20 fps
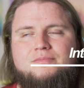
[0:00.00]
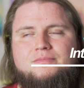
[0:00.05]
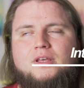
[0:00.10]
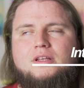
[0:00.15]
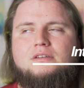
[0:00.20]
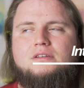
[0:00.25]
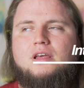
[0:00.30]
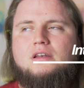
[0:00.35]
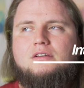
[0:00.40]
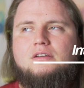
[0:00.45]

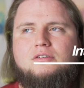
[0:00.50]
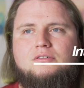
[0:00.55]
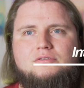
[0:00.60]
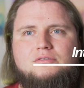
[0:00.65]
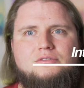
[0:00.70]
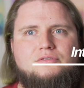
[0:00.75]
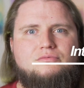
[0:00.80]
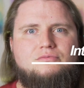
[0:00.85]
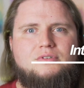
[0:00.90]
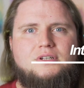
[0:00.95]

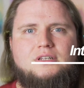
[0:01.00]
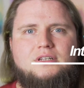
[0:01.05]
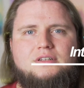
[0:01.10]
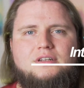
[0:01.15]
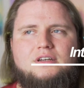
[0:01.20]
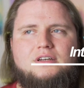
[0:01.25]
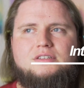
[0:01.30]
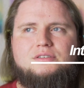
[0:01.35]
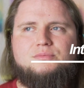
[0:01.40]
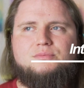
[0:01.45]
IntelliCode is really
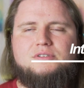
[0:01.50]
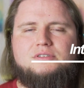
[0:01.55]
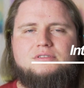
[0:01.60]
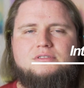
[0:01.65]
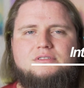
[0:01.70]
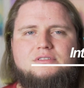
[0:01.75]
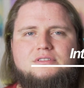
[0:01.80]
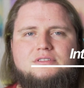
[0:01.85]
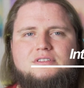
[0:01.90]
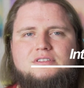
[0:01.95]
nice
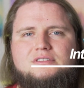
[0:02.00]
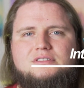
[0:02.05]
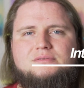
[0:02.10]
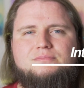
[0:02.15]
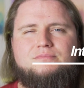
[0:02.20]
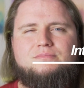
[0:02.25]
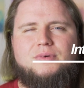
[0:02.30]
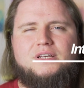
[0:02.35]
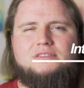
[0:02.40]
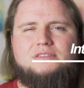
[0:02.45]
because it is
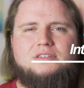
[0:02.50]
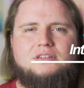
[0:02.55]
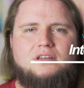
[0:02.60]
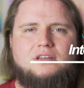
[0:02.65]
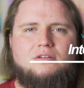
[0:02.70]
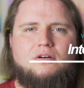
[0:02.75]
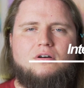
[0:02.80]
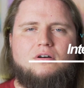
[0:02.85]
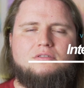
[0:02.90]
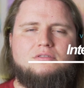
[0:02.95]

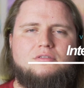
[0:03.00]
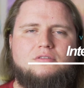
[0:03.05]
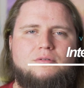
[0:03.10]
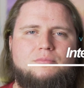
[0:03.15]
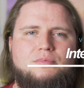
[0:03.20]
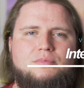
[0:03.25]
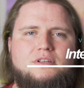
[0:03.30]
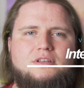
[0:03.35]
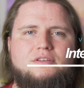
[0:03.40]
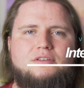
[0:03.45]
basically
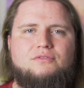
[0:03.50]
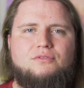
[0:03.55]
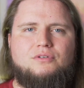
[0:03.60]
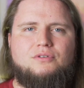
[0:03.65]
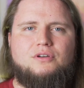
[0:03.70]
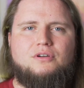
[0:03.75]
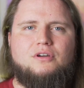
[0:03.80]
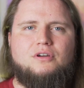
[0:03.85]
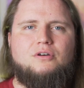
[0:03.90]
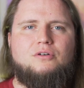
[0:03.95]
autocomplete for
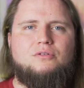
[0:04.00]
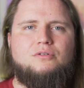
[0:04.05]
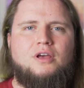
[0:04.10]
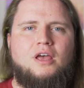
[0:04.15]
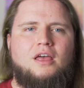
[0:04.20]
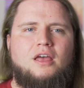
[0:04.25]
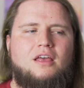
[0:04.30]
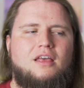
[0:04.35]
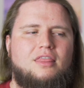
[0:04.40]
your code.